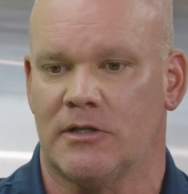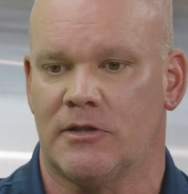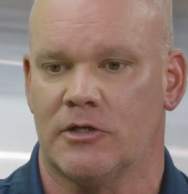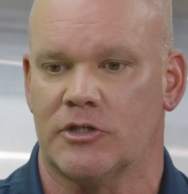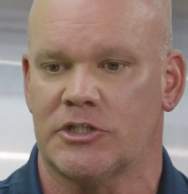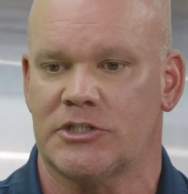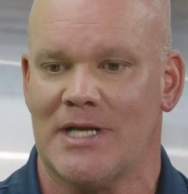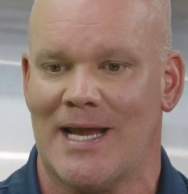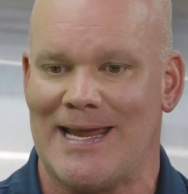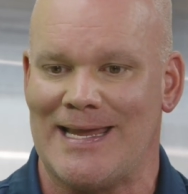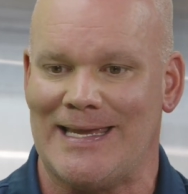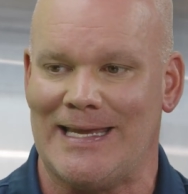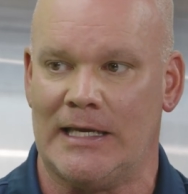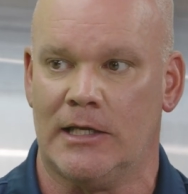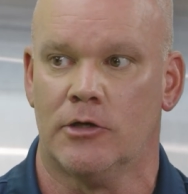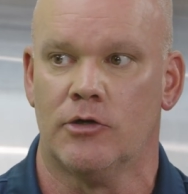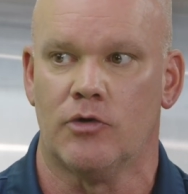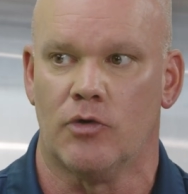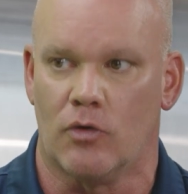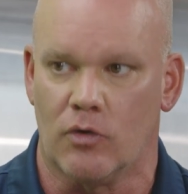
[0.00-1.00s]
They're staying
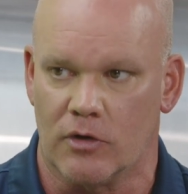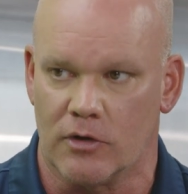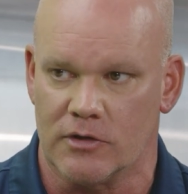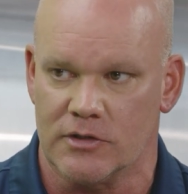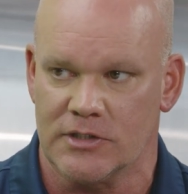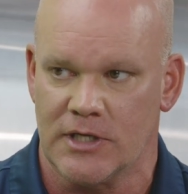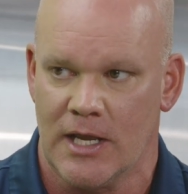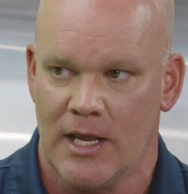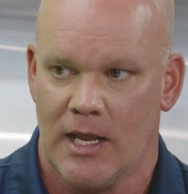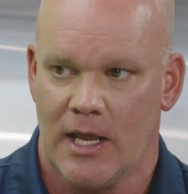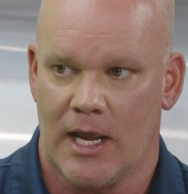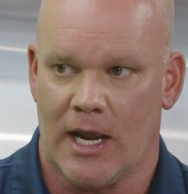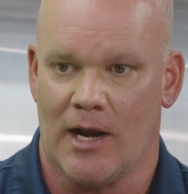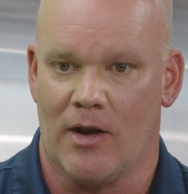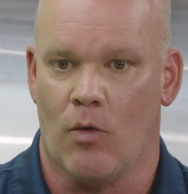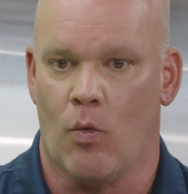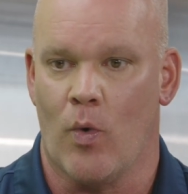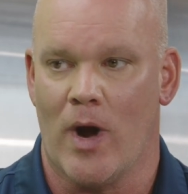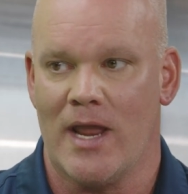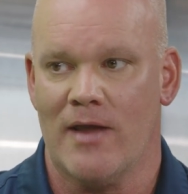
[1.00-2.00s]
indoors and
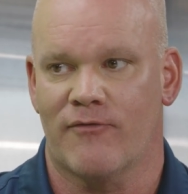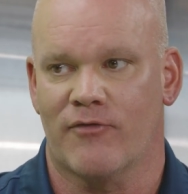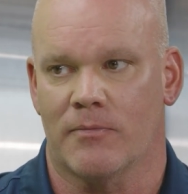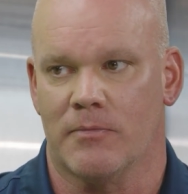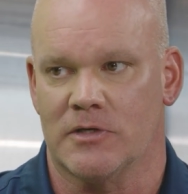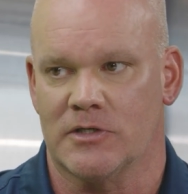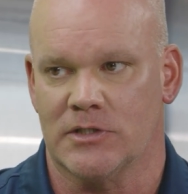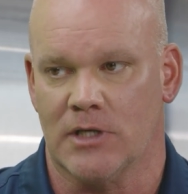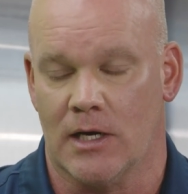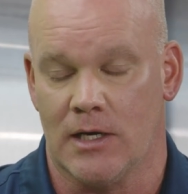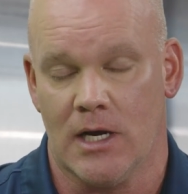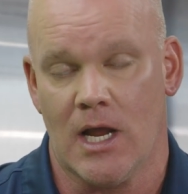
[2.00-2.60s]
away from the sun,